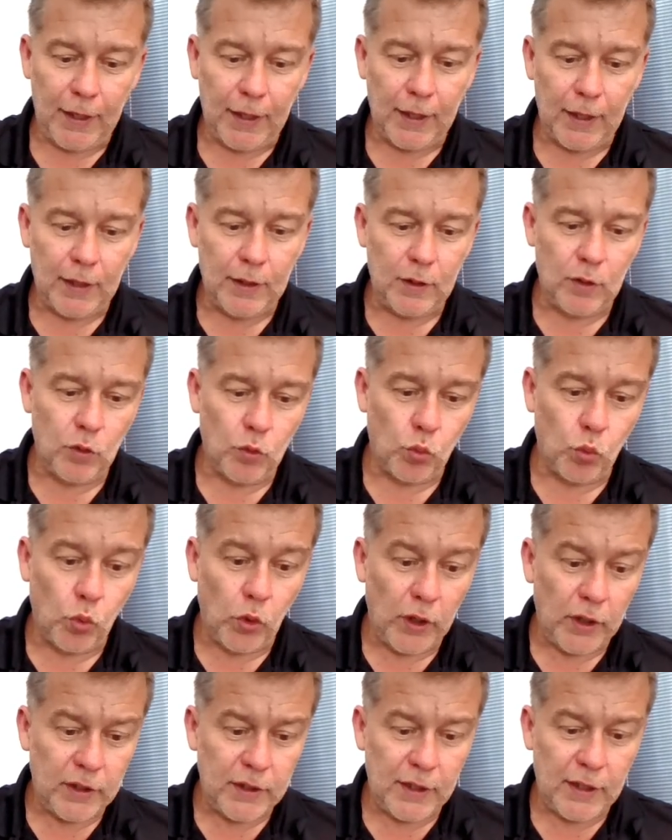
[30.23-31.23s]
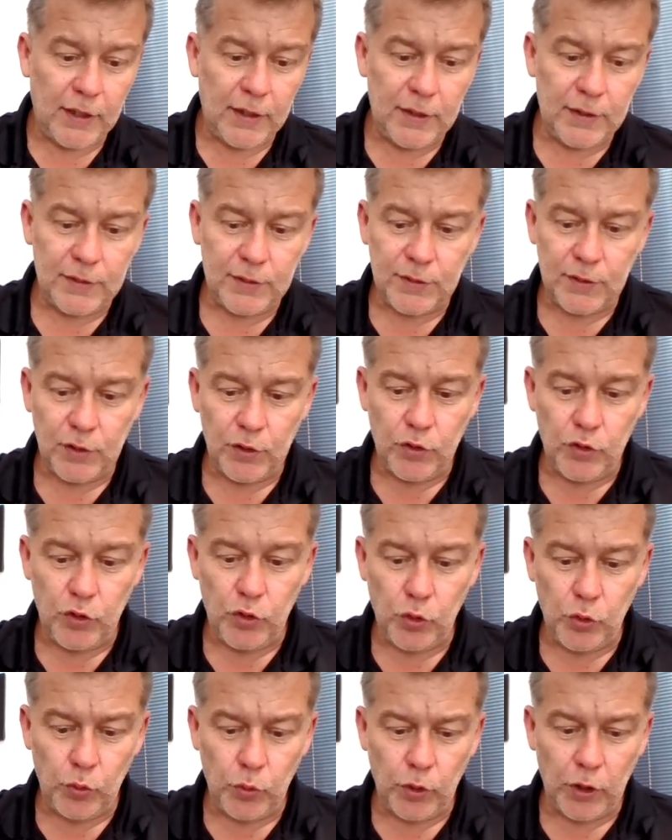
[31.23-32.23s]
and what is
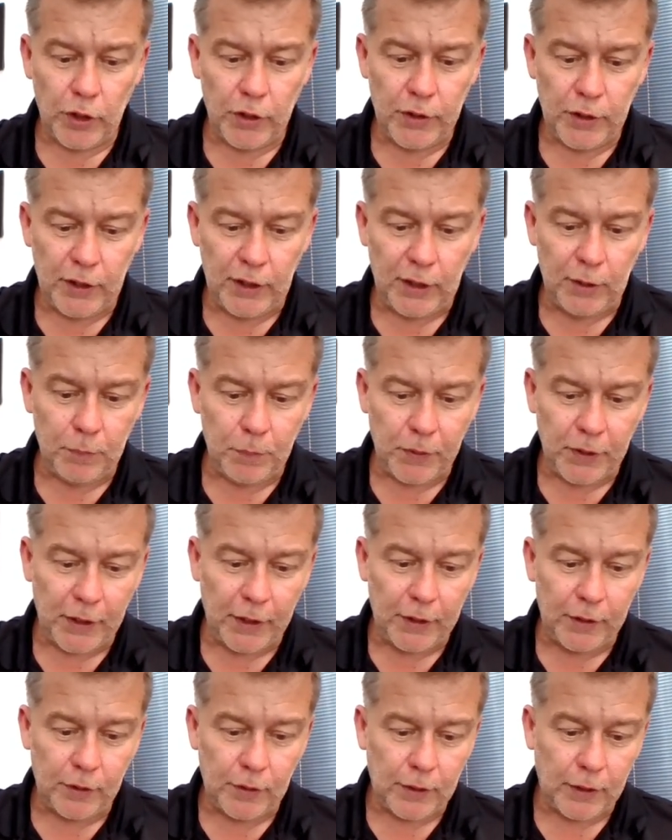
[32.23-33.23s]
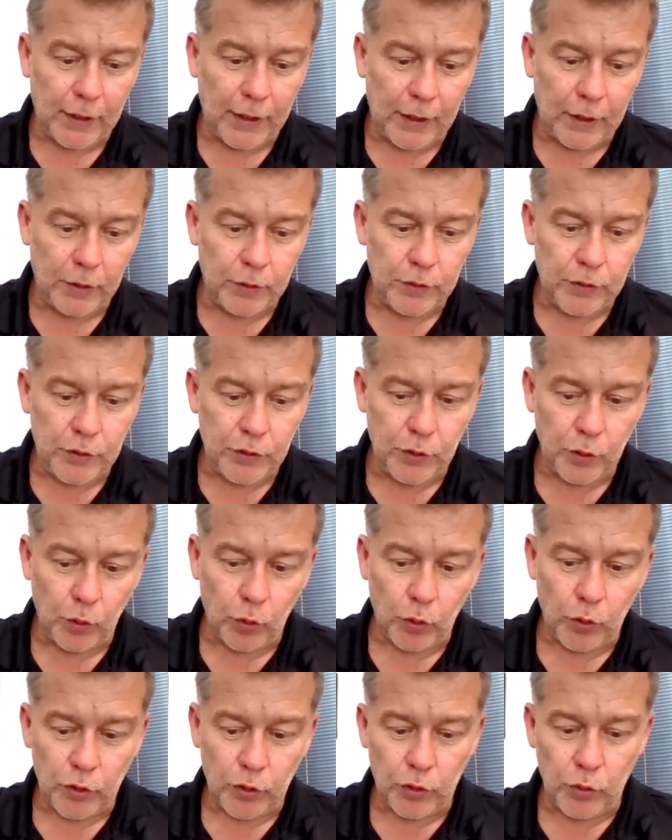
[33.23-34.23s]
new on the ePlan Cloud
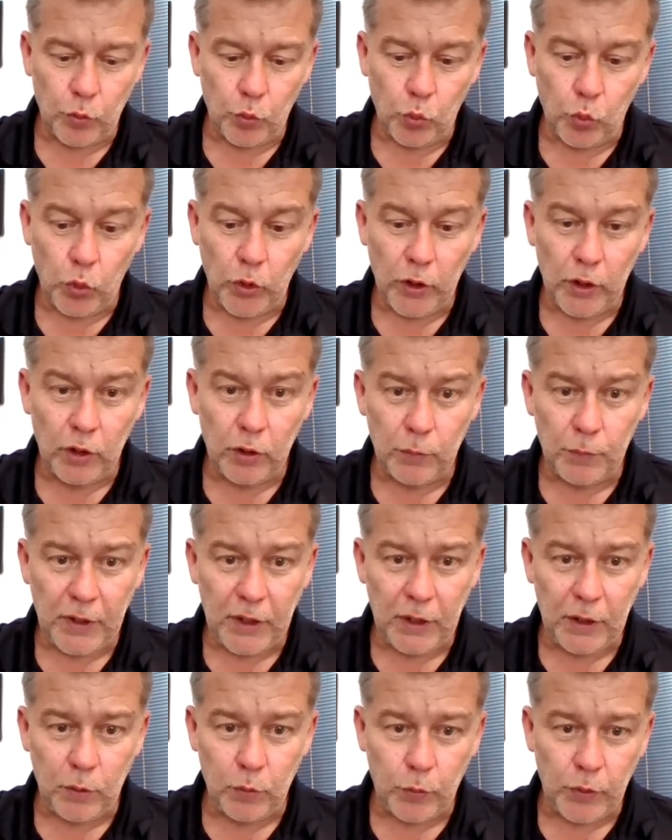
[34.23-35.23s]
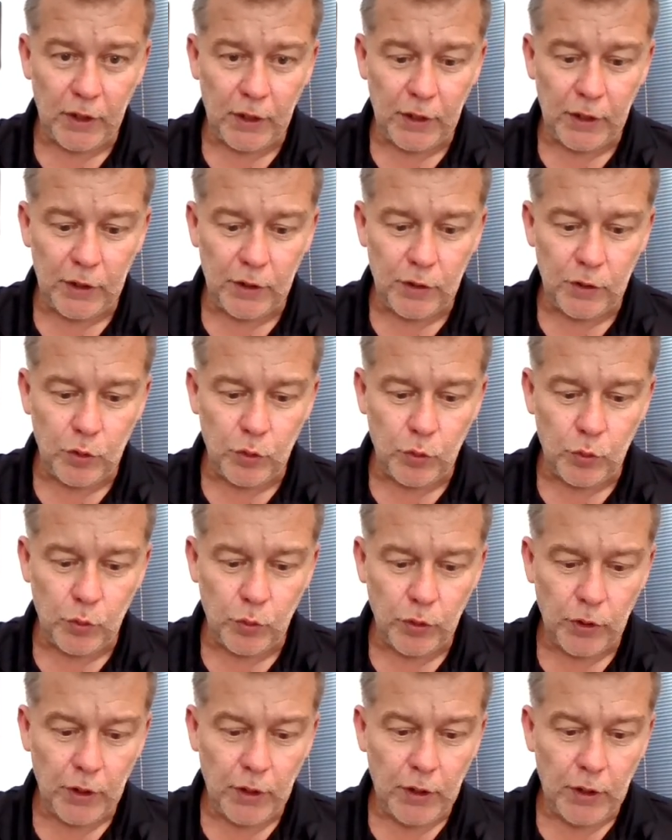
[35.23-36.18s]
or will be really new